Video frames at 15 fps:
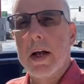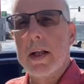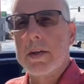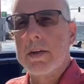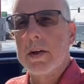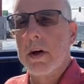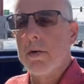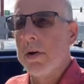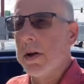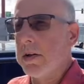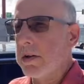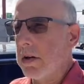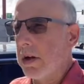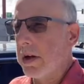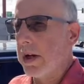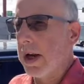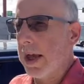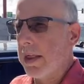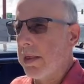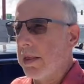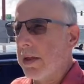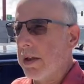And so he's looking,
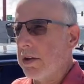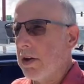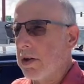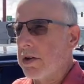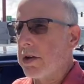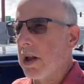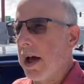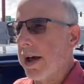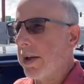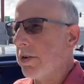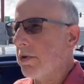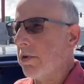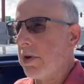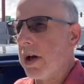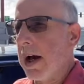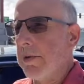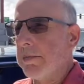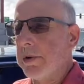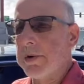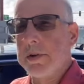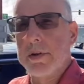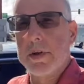it looks like, to
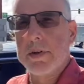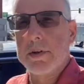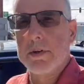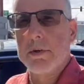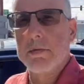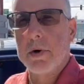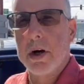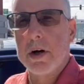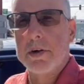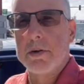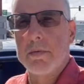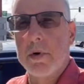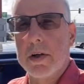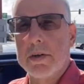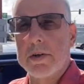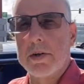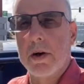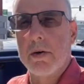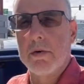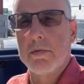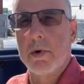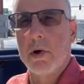accomplish these two birds with one
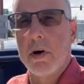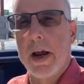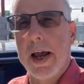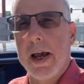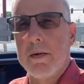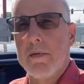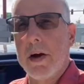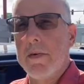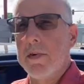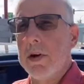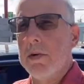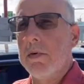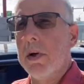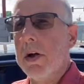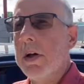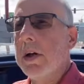stone: more ad revenue